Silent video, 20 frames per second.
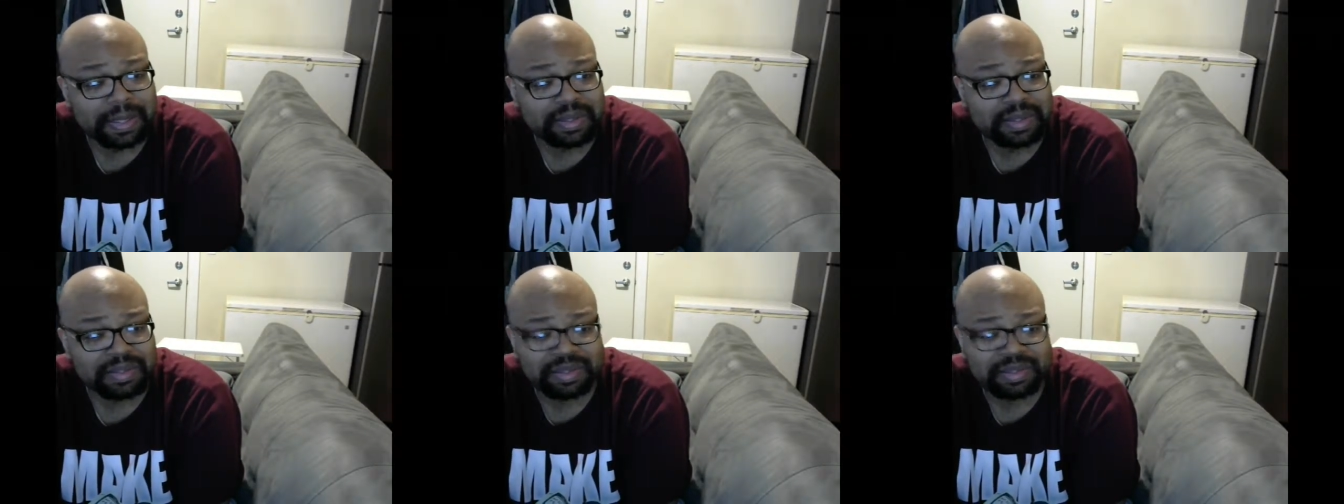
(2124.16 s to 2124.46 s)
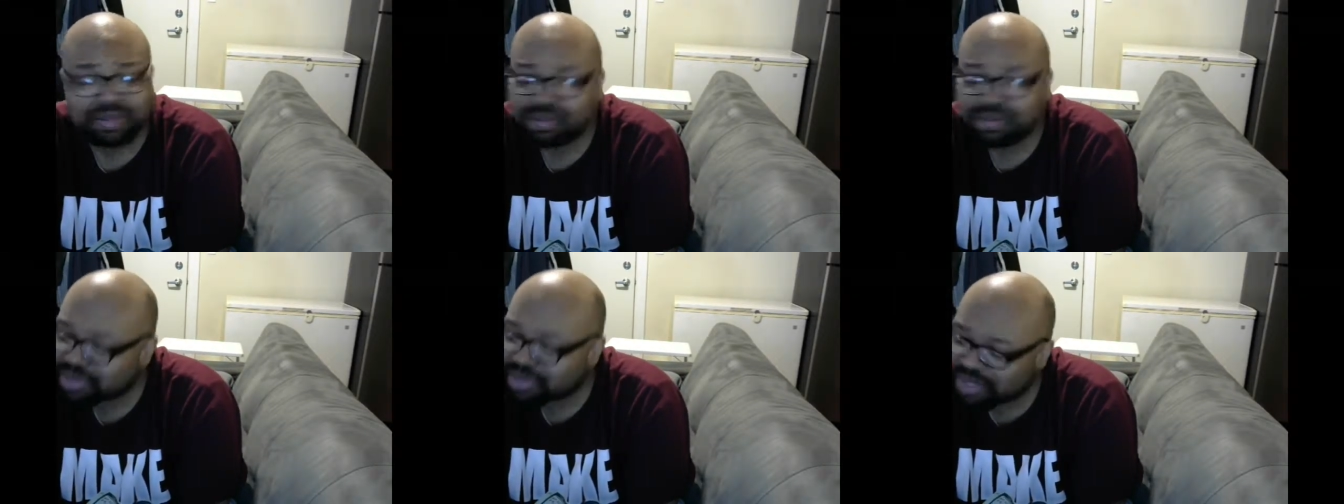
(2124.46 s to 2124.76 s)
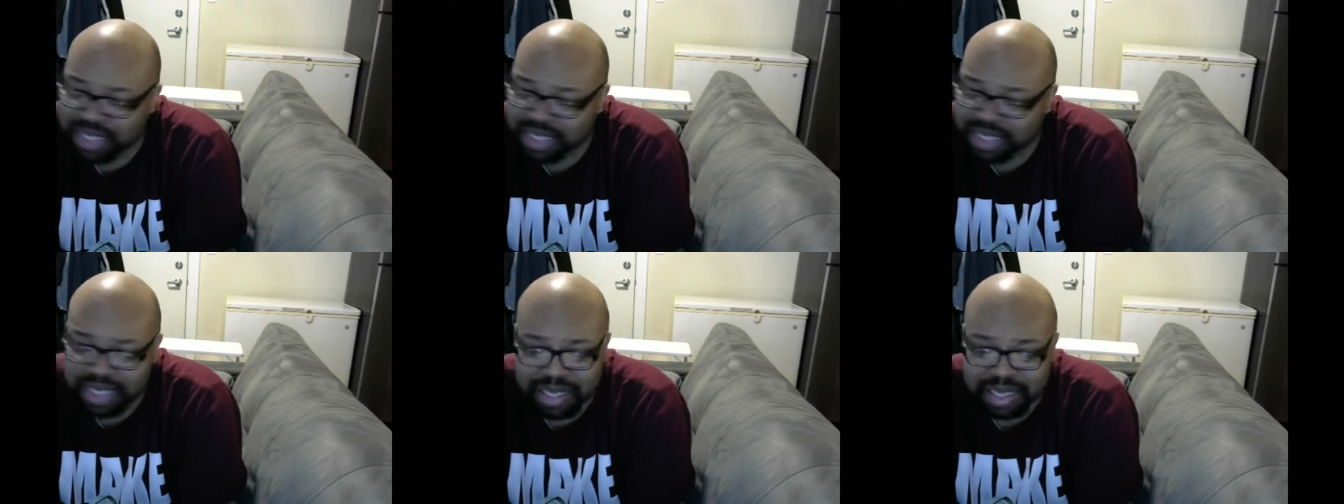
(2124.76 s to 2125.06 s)
So
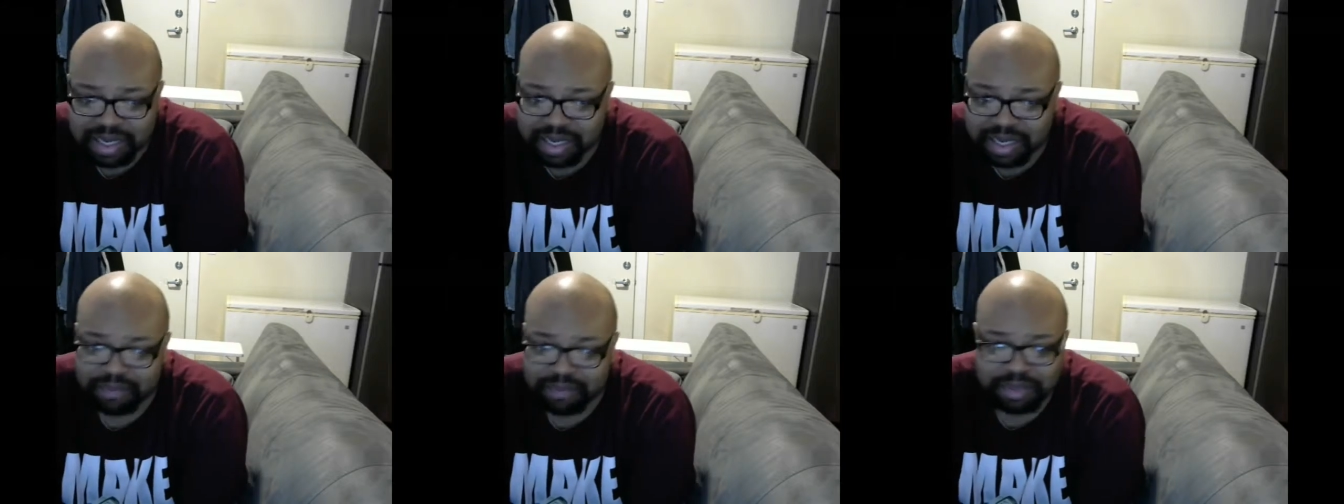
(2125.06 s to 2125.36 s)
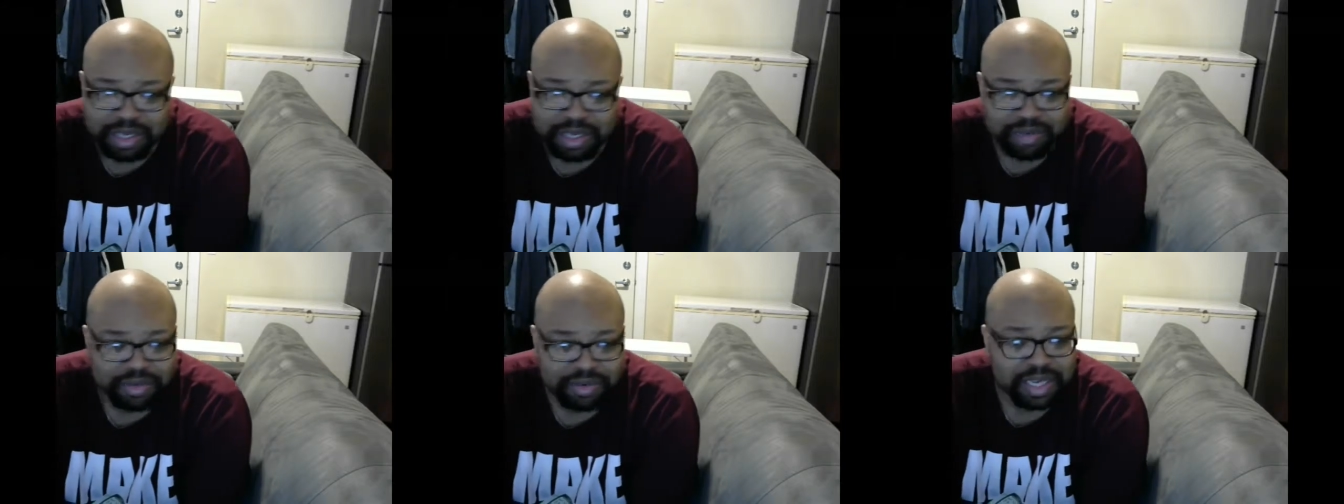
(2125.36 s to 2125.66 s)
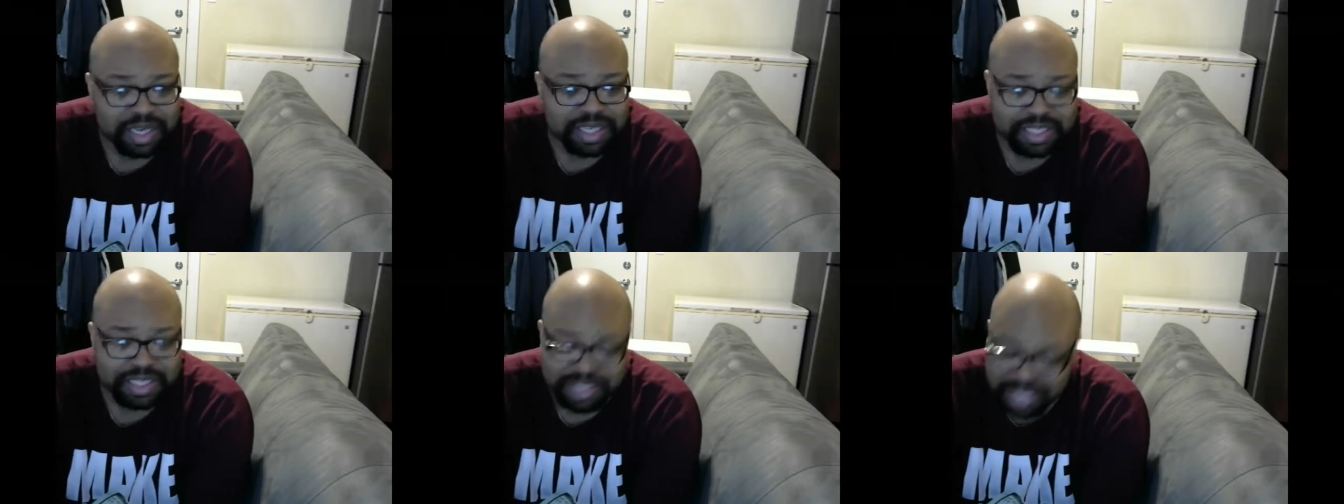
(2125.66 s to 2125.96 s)
yeah, I mean,
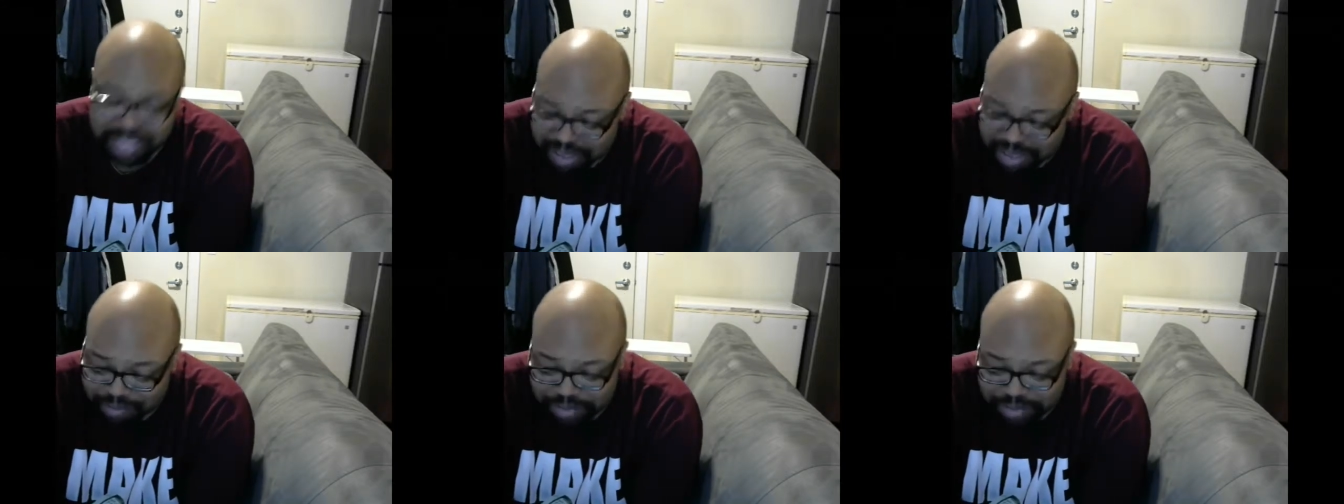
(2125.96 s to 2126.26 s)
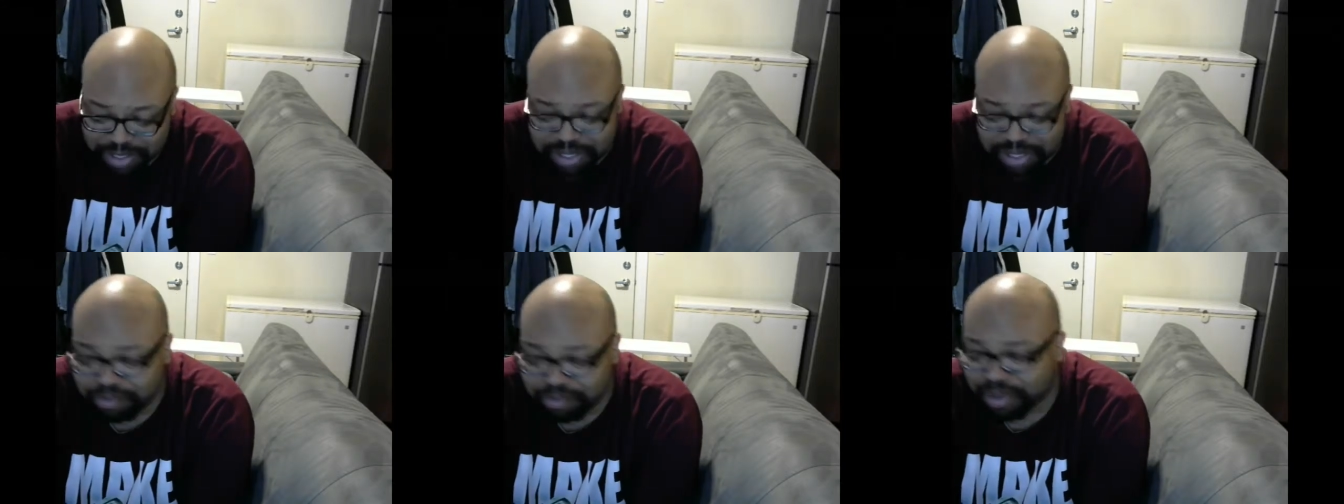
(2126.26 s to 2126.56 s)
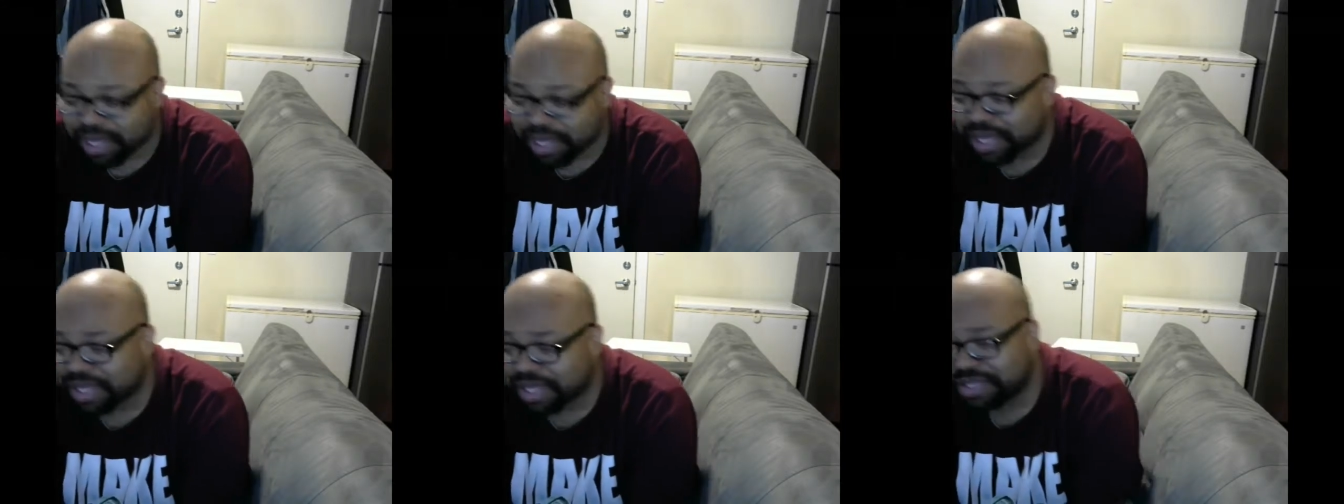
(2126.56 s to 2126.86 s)
really, stop being
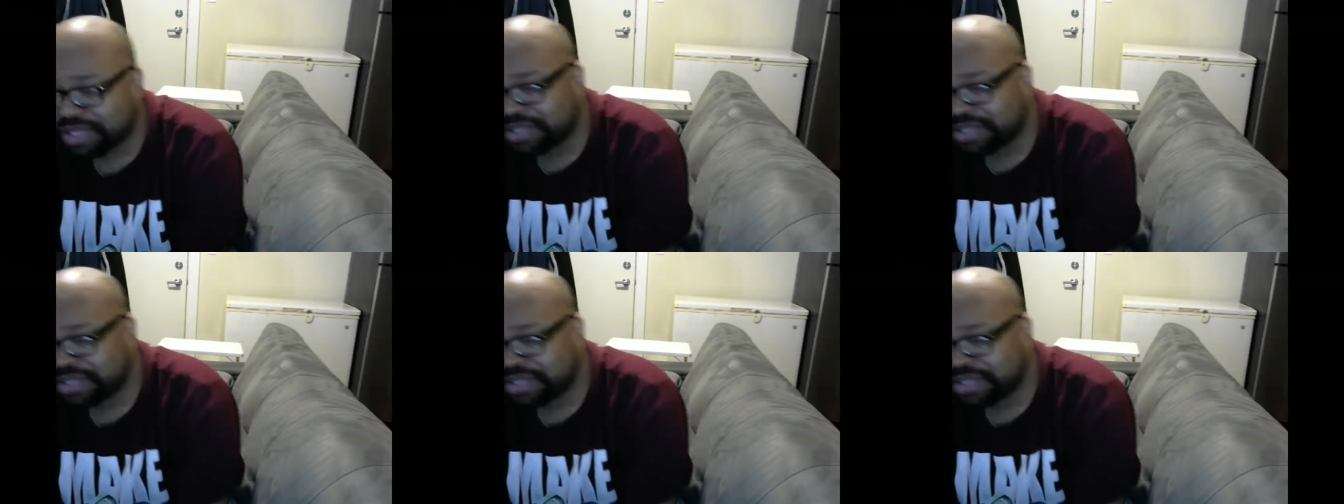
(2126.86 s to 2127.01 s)
petty.